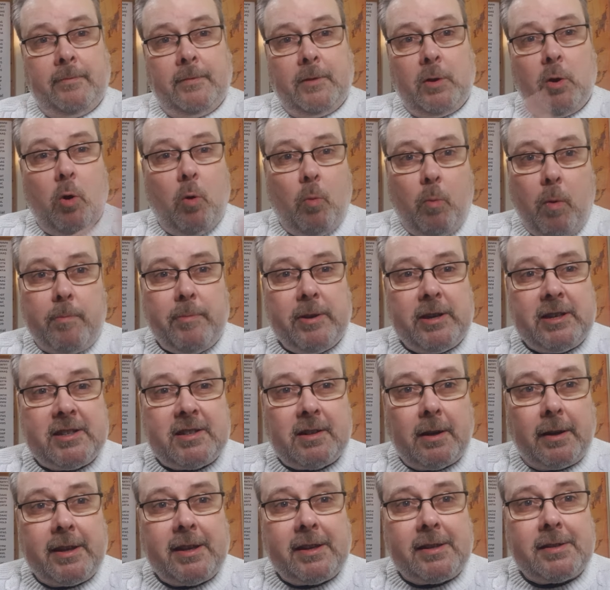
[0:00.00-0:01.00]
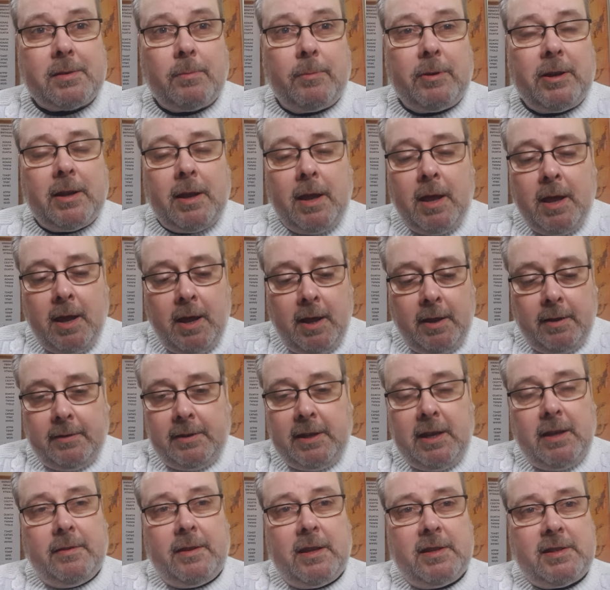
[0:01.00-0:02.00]
Called women dykes. I mean,
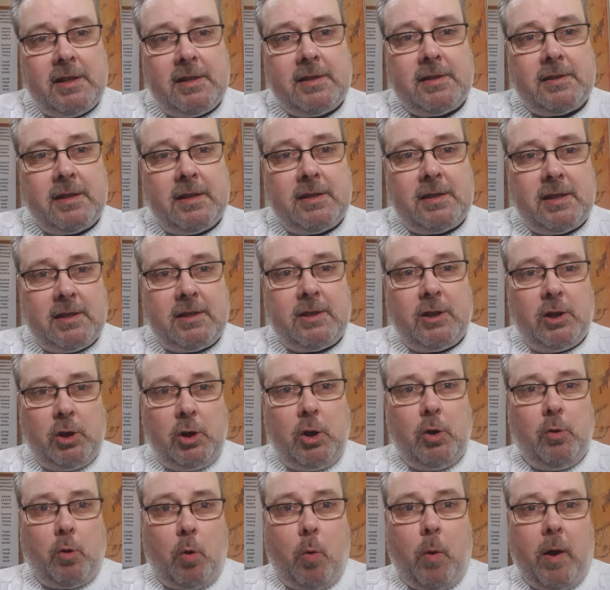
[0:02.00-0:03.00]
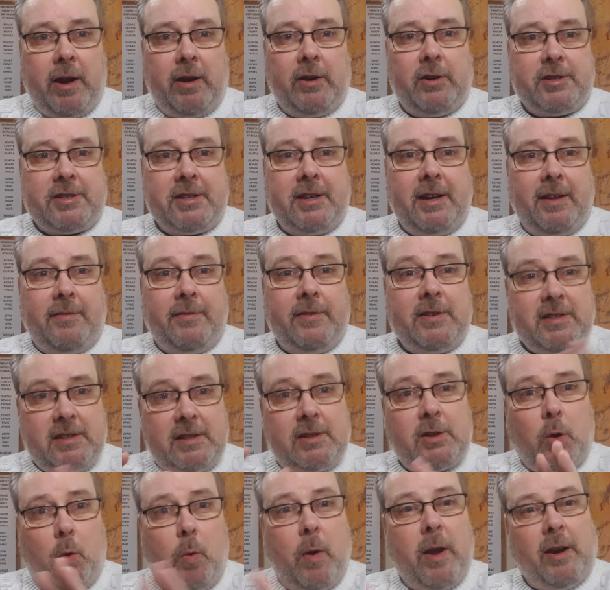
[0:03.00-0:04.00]
this is the new queers, isn't it? This is
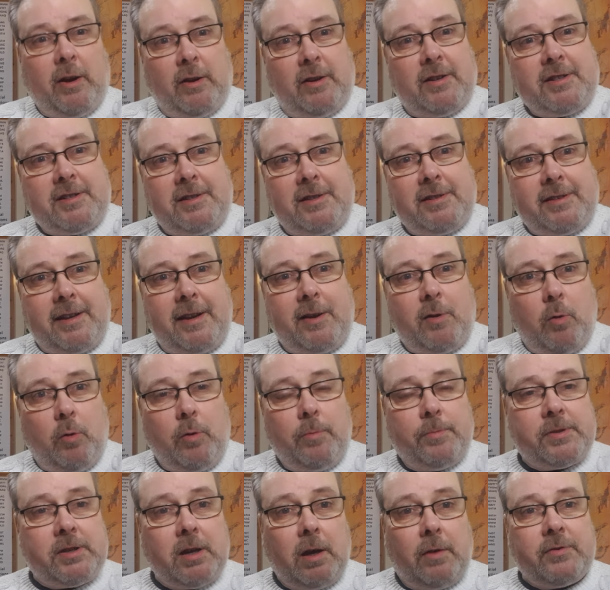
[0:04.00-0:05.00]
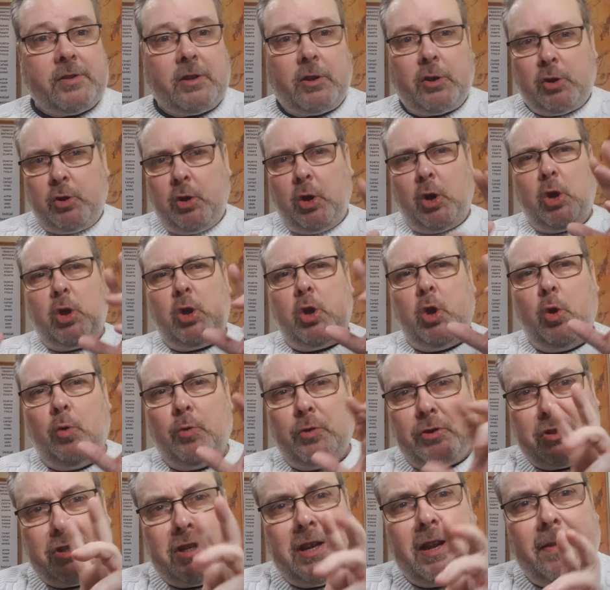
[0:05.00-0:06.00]
the queers, as they call themselves. The Q,
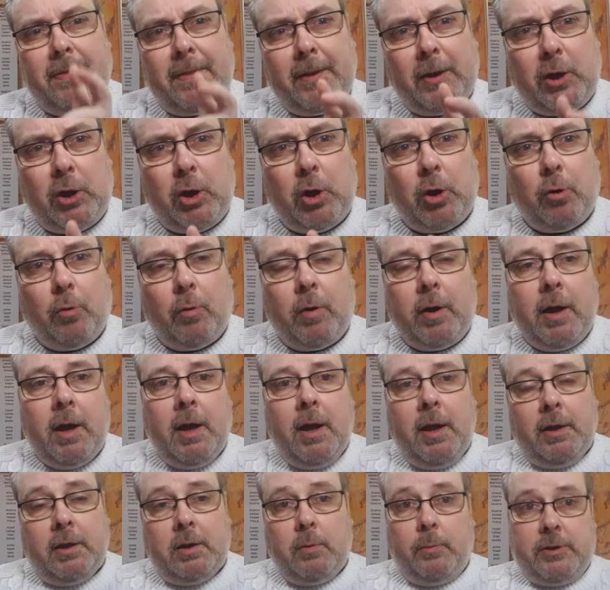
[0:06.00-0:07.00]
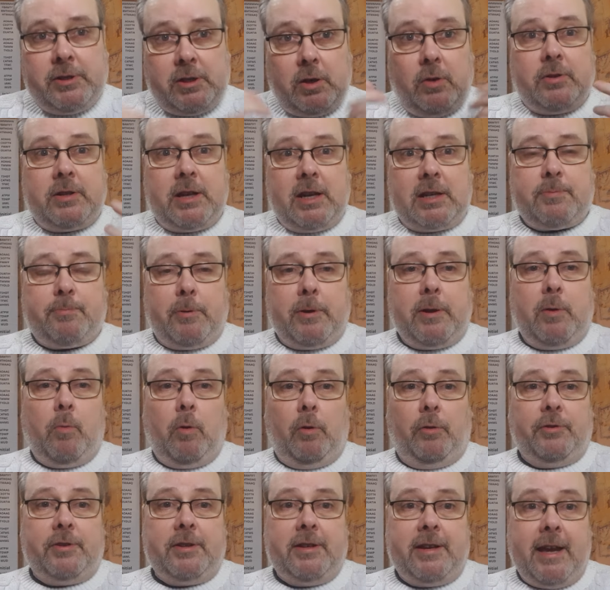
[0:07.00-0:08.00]
the T and the Q, that we so desperately
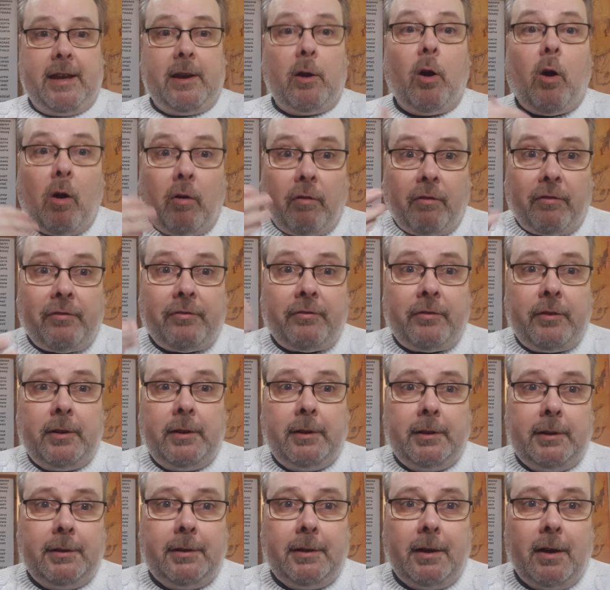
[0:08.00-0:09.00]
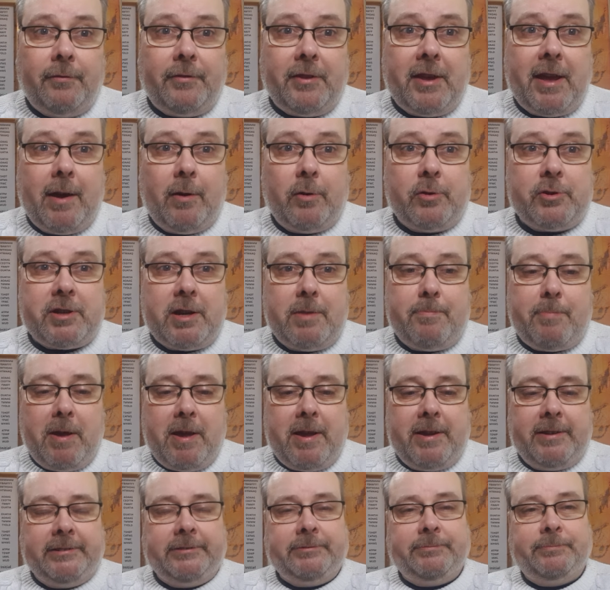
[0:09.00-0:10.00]
want to get off of the
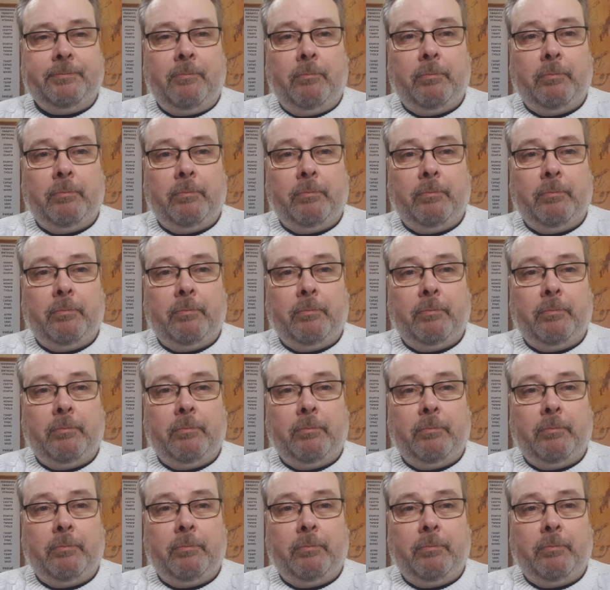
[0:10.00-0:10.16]
LGB.